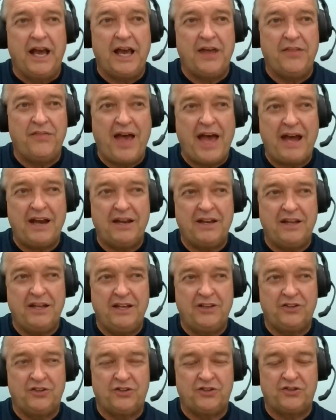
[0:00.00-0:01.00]
And that
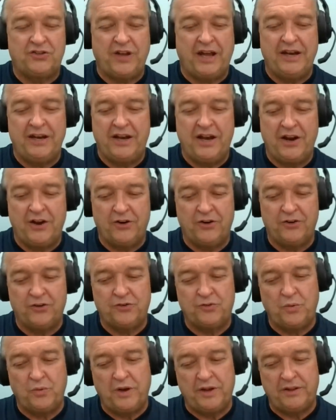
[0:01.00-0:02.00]
is, and
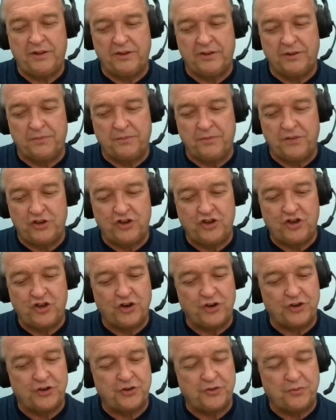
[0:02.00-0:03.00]
here's what the
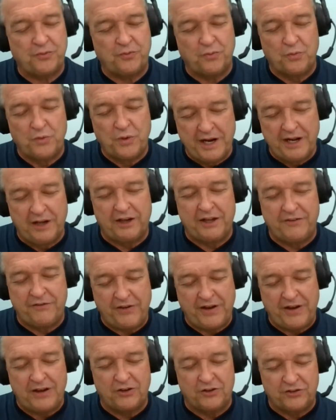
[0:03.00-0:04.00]
church really
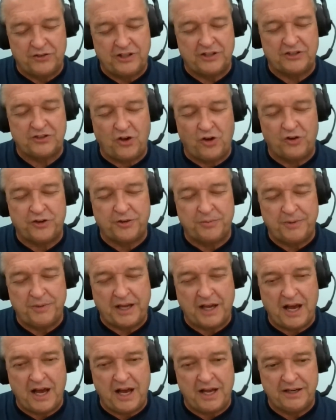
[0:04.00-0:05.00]
fails this
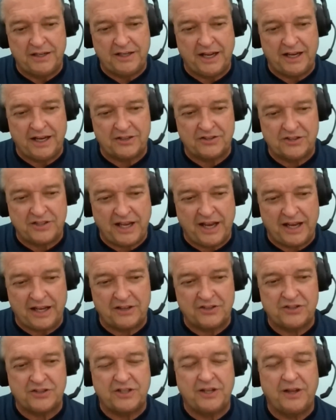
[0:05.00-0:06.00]
ultimate context
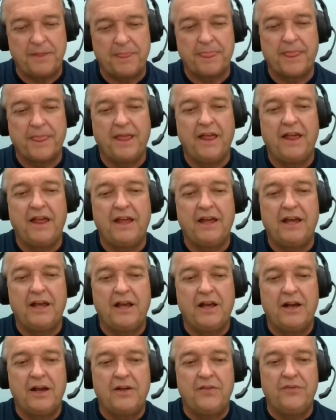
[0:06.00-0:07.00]
text.
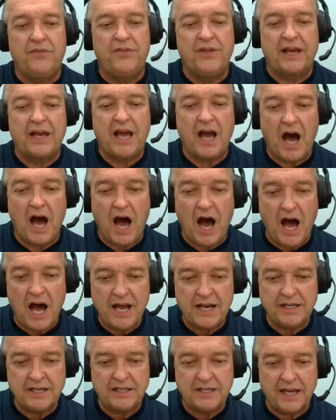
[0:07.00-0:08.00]
The
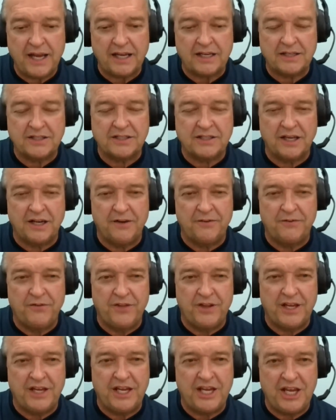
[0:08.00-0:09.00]
context
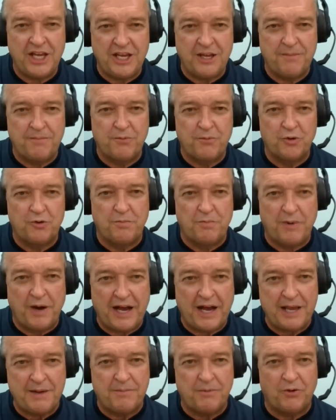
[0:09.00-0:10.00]
of the Hebrew
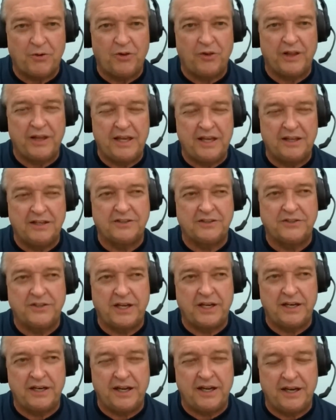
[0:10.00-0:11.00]
Bible is
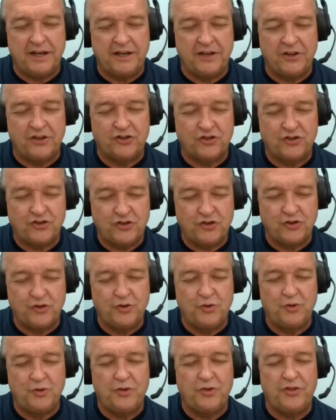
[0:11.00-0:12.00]
that it is
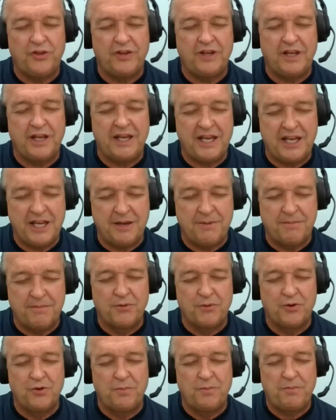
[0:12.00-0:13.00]
to the
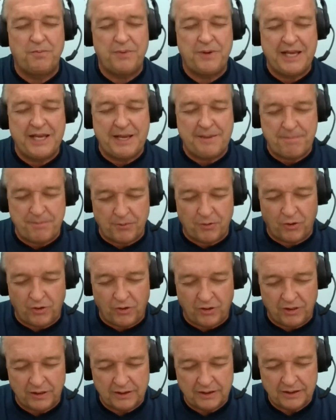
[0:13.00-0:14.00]
Hebrew
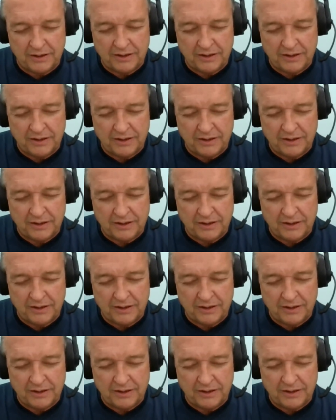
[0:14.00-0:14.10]
people.